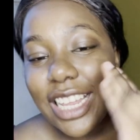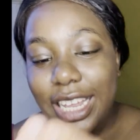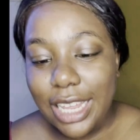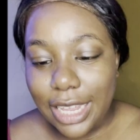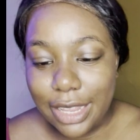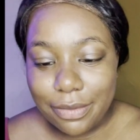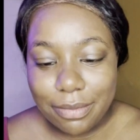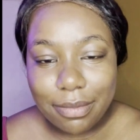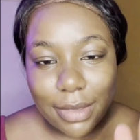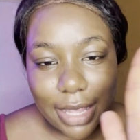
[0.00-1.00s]

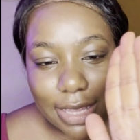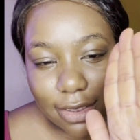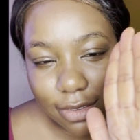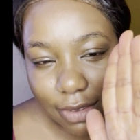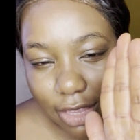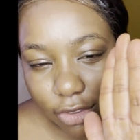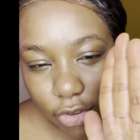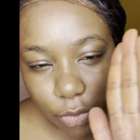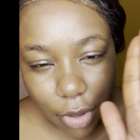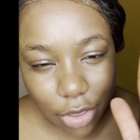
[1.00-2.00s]
And it doesn't really
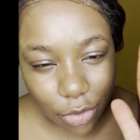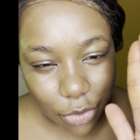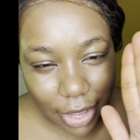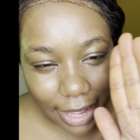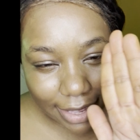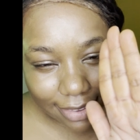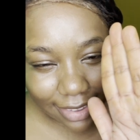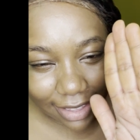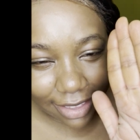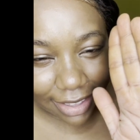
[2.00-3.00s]
do much on your hands.
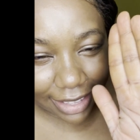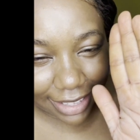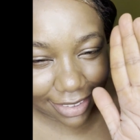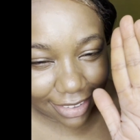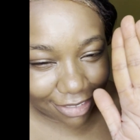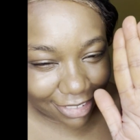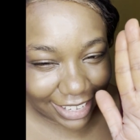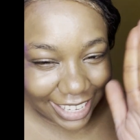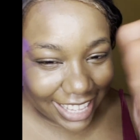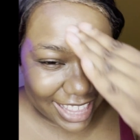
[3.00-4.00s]
Like look, it's just
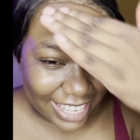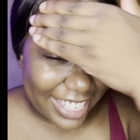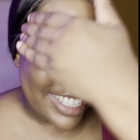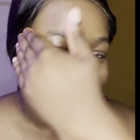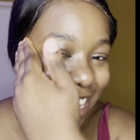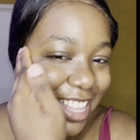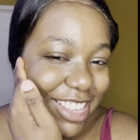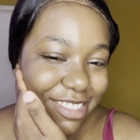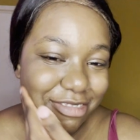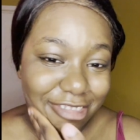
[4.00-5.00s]
really
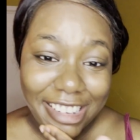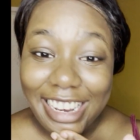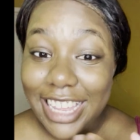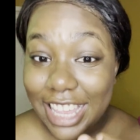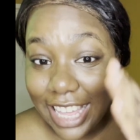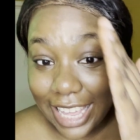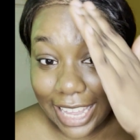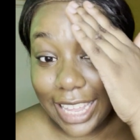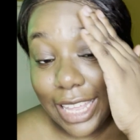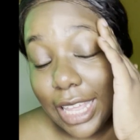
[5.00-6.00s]

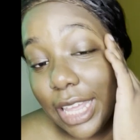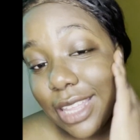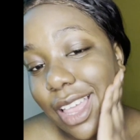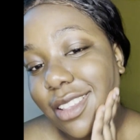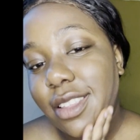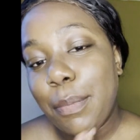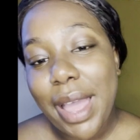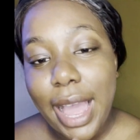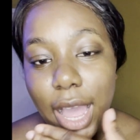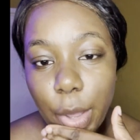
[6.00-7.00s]
sheer. That's the
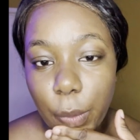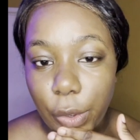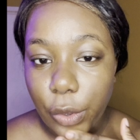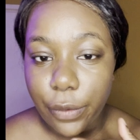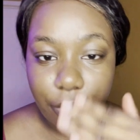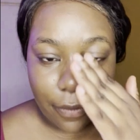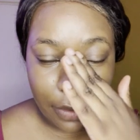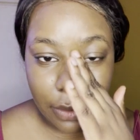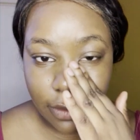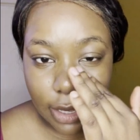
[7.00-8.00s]
power of the
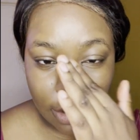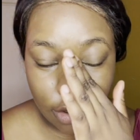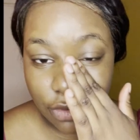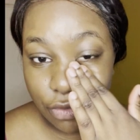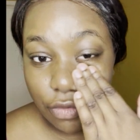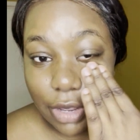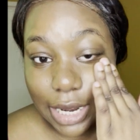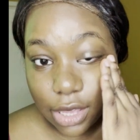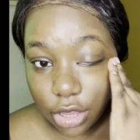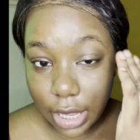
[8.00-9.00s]
filter. It's just
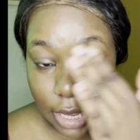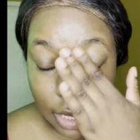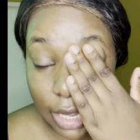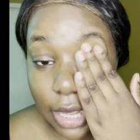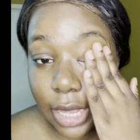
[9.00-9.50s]
really sheer.